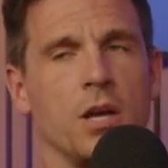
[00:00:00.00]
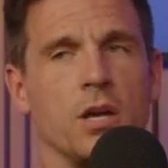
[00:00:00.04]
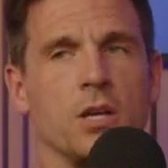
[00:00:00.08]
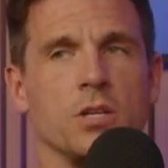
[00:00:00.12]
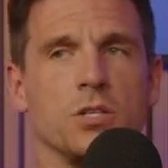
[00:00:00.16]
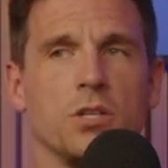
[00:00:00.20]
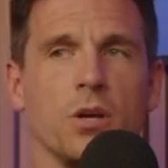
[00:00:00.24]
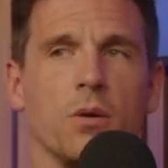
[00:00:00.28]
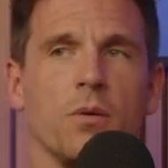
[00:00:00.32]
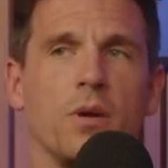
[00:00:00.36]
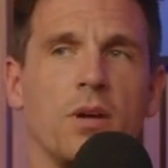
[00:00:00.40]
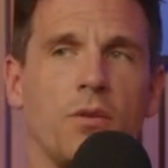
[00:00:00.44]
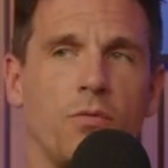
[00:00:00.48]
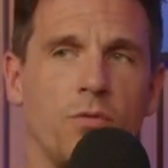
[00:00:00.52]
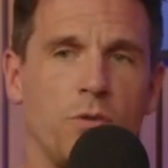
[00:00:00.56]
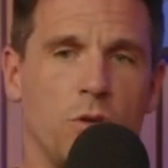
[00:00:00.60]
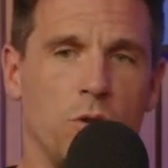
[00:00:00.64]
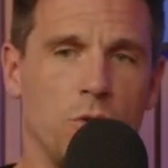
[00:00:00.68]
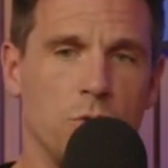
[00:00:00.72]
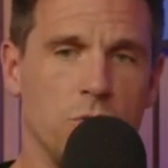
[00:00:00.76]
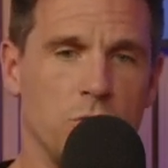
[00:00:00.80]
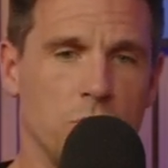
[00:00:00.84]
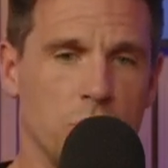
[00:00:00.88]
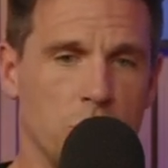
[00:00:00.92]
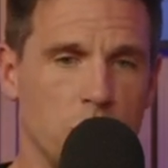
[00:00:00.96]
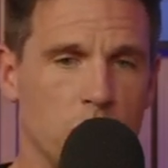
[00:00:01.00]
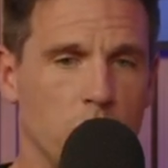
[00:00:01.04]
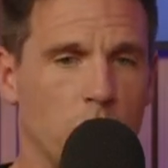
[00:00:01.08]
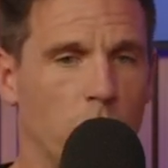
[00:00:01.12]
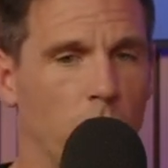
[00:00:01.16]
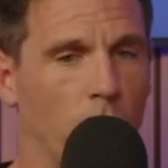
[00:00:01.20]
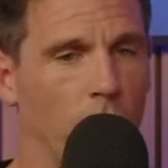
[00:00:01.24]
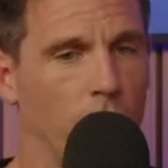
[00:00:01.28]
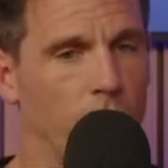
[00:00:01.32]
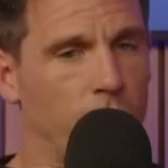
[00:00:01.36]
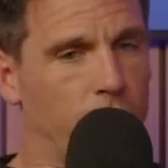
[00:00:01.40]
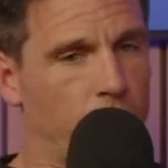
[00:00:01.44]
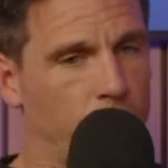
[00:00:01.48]
So if you do
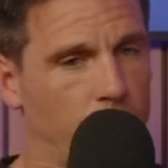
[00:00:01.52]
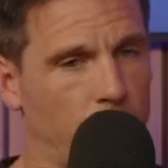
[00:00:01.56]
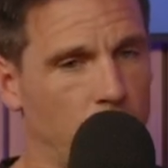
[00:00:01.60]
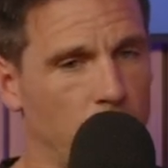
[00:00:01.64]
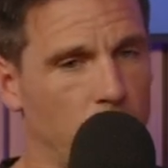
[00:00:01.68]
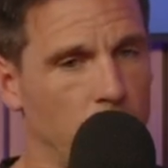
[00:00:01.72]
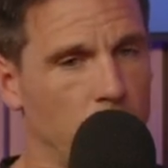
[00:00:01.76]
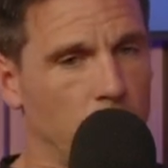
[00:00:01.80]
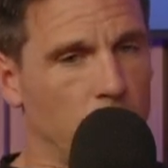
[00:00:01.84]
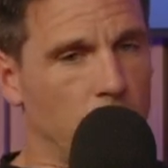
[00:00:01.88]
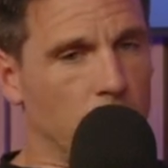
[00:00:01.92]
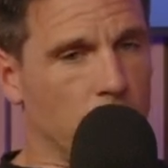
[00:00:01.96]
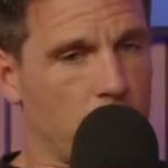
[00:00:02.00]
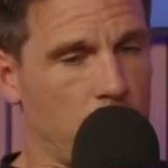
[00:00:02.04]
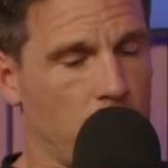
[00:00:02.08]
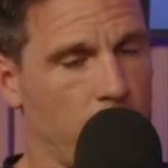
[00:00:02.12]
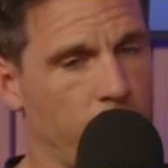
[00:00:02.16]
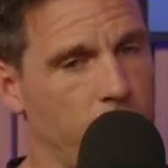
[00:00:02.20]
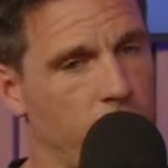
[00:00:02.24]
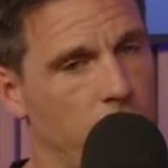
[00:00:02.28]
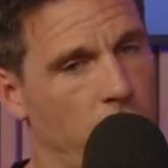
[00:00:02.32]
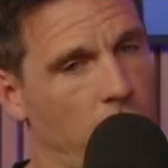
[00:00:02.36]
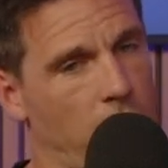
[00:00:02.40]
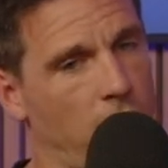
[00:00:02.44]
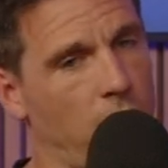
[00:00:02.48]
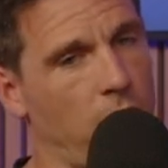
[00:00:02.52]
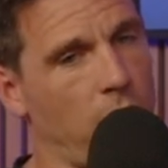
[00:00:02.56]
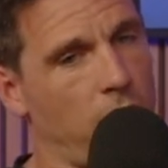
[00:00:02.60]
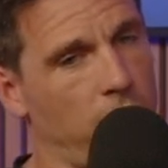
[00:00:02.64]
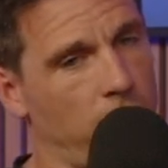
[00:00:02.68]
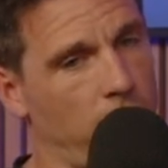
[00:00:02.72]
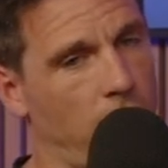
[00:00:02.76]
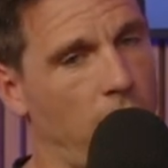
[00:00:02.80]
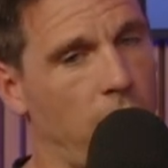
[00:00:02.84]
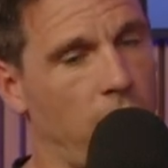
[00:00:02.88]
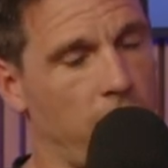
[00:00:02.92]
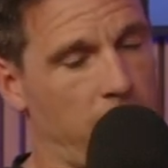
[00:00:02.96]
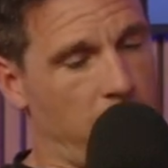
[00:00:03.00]
want to look after your
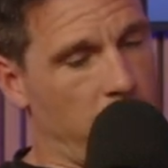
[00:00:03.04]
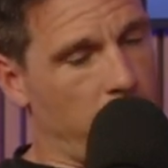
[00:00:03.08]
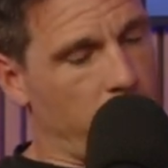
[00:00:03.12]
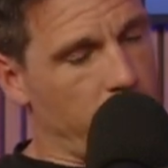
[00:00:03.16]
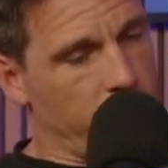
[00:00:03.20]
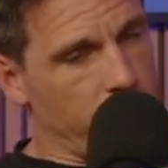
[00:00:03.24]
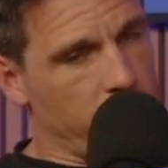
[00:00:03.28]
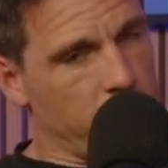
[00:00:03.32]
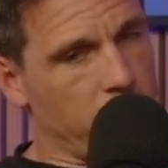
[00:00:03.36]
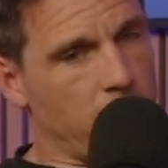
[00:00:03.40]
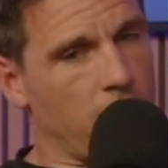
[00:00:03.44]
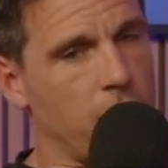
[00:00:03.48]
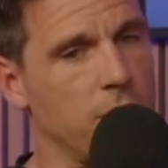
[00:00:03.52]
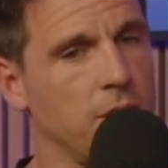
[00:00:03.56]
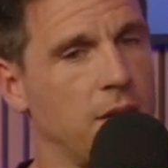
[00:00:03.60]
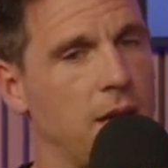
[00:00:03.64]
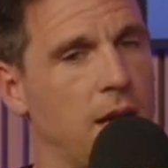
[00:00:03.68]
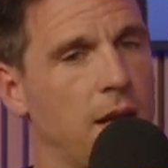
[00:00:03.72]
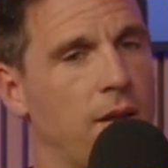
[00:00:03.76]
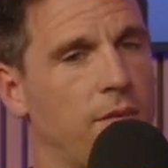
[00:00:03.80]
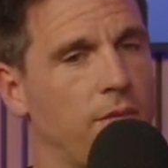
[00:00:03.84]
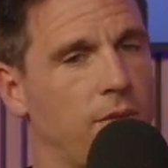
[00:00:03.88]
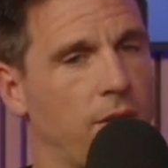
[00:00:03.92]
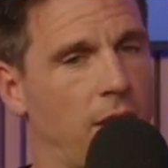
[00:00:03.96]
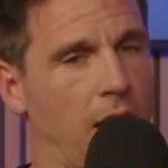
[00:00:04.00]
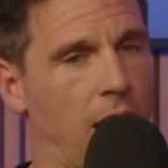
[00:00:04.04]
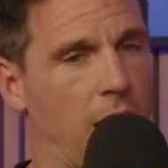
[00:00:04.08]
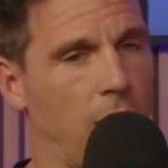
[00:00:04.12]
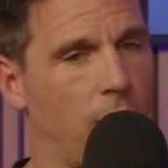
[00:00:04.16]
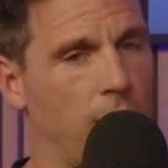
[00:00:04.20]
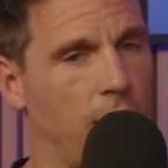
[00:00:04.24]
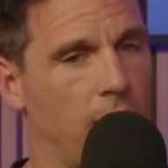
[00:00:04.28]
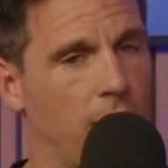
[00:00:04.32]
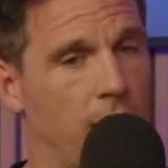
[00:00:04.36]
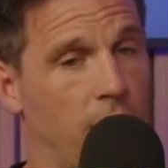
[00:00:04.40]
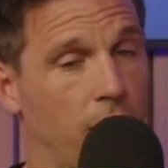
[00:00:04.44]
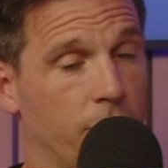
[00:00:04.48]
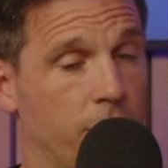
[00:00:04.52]
heart health, go get
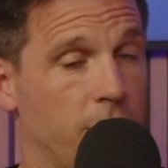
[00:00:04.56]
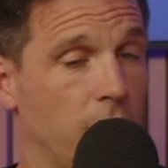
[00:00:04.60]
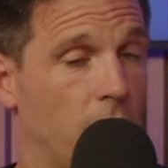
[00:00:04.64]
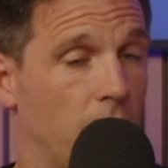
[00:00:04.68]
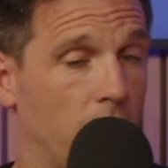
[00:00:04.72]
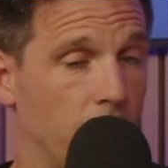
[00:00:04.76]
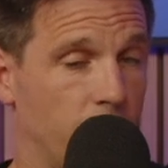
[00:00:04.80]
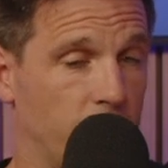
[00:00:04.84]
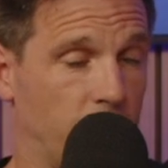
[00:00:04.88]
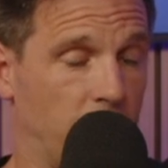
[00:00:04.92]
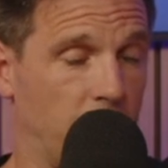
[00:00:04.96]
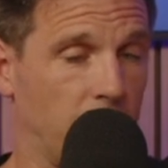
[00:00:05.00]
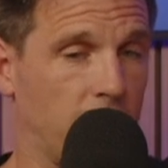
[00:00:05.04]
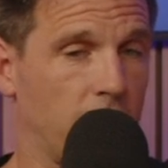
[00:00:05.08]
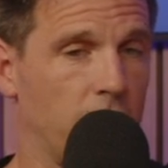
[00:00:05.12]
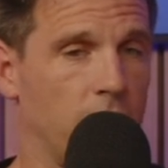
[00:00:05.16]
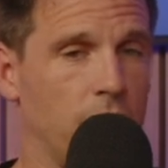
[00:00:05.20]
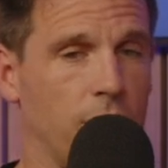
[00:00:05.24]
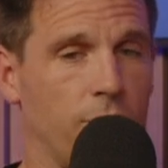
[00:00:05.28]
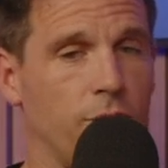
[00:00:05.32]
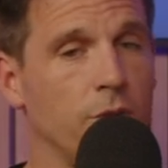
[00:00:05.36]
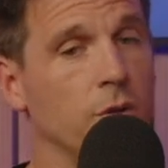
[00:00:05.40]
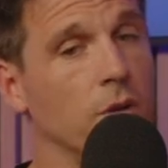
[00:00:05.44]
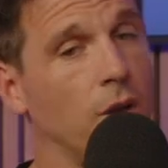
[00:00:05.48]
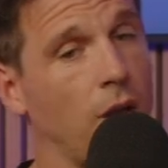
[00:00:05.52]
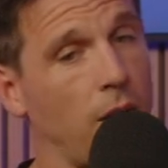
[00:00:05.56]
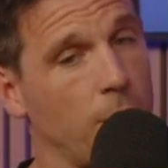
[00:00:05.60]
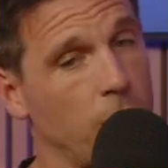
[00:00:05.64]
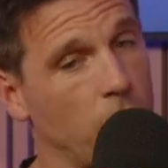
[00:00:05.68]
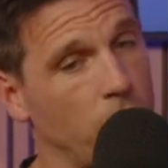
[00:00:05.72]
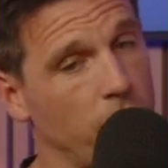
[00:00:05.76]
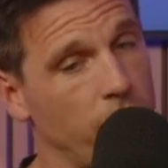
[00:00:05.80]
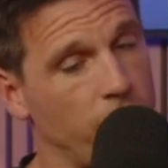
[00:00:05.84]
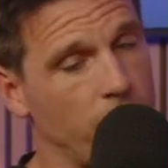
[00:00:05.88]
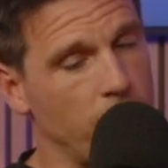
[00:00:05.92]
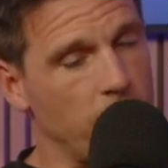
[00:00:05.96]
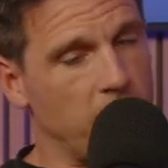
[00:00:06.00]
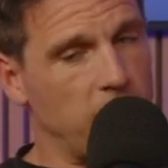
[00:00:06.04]
our Healthy Heart Check. If you'd like more
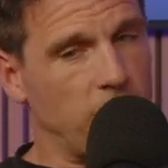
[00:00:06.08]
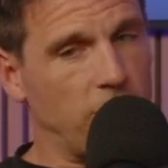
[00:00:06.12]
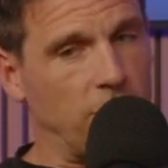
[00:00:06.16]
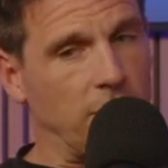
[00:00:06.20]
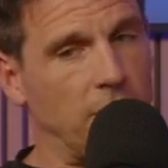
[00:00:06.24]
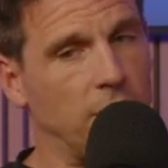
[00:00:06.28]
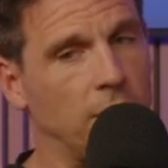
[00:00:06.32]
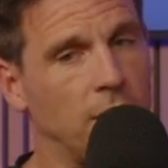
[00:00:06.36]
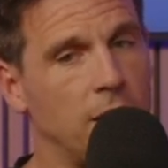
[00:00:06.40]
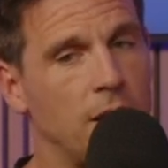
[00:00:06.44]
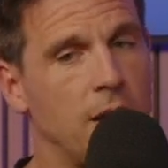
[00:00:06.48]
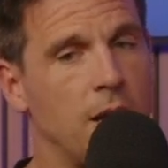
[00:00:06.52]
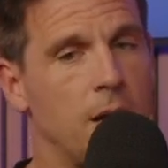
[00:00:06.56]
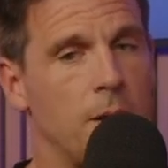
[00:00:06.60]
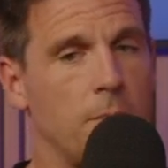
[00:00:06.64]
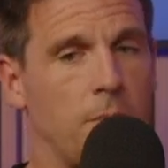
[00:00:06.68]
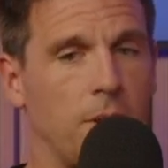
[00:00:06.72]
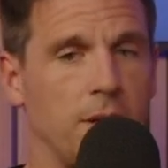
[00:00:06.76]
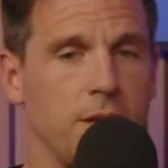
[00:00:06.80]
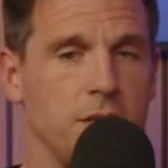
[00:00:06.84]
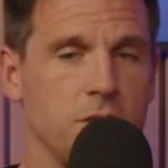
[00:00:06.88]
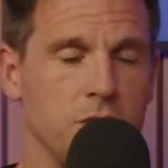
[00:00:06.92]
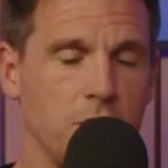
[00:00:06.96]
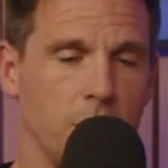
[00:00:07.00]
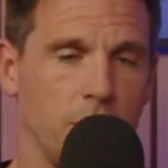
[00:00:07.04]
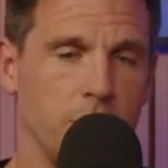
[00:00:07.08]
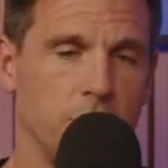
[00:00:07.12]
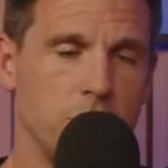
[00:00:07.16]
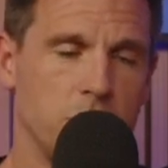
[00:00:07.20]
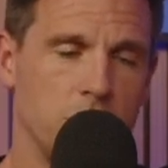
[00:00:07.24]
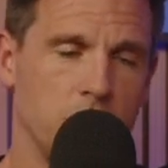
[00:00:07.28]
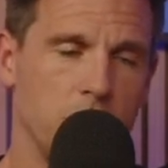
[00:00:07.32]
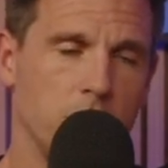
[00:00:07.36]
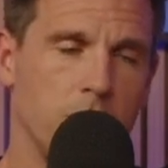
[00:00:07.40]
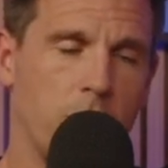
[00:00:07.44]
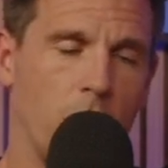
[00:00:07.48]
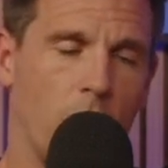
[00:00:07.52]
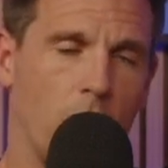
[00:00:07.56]
information, please go
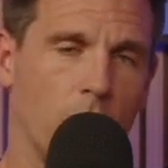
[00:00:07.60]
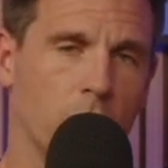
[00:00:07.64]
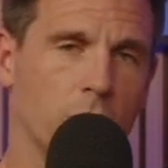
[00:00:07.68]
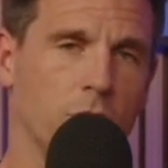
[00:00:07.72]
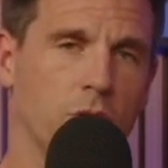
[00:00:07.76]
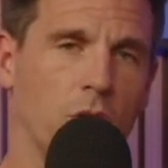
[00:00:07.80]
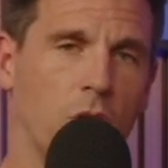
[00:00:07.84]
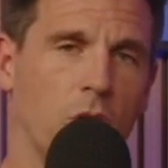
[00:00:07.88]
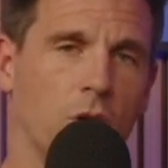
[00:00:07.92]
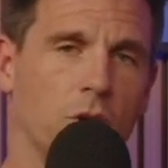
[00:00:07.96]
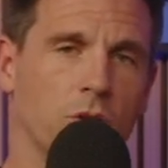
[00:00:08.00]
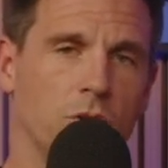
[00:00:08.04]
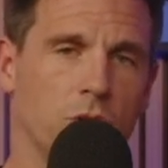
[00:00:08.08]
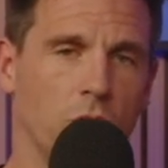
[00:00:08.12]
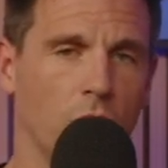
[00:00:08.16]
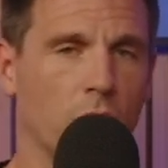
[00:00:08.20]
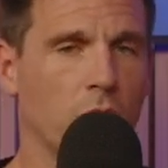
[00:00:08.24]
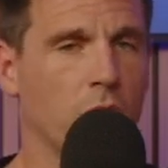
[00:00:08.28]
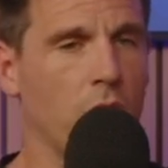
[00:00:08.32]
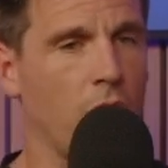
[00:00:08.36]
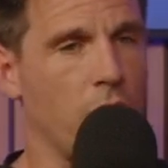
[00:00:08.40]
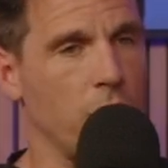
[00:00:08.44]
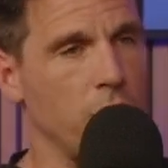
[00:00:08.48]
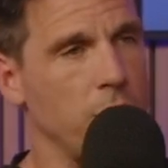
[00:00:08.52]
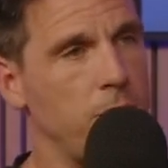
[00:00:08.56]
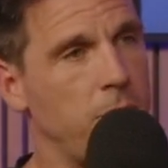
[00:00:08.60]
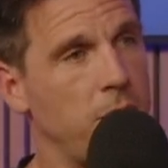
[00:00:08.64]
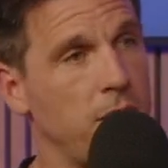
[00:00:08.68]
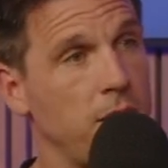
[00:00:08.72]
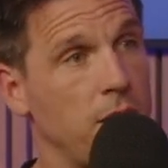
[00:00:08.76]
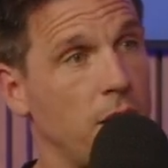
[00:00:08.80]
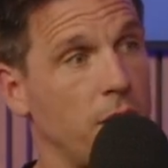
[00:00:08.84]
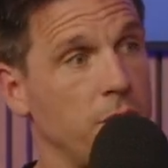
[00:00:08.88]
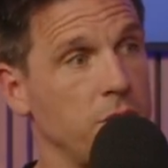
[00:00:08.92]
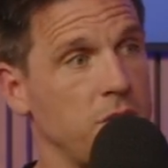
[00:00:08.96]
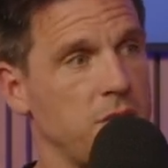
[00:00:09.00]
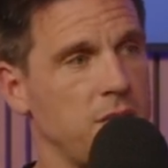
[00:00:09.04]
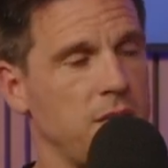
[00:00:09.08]
to pocdoc.co,
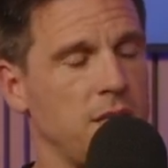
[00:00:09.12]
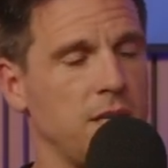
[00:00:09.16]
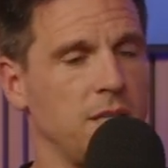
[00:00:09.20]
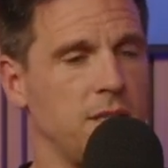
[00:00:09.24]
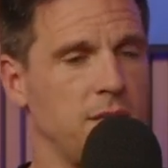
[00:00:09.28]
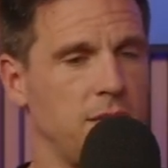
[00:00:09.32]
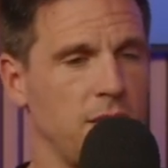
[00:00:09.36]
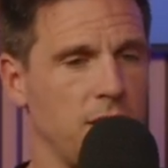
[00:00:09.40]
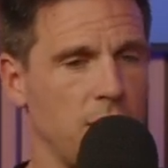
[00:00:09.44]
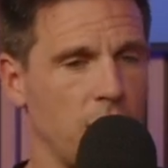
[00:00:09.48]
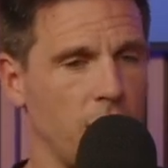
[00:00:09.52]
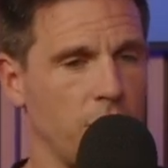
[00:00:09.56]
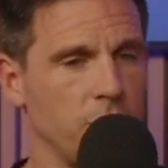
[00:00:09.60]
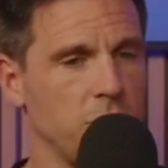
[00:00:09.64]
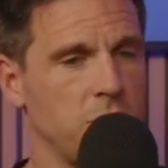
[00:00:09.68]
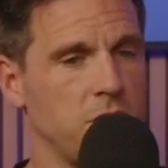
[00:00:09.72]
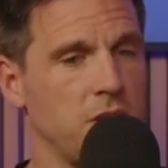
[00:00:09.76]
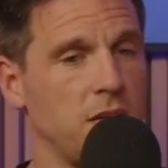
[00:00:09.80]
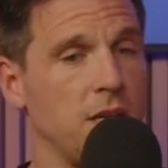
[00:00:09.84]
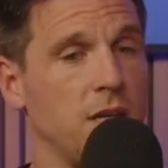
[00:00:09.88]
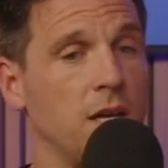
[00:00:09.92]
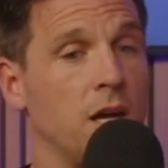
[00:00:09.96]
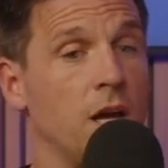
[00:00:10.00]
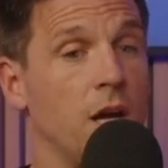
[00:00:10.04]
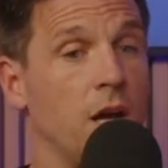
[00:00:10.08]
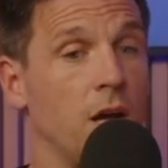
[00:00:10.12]
POCDOC.co.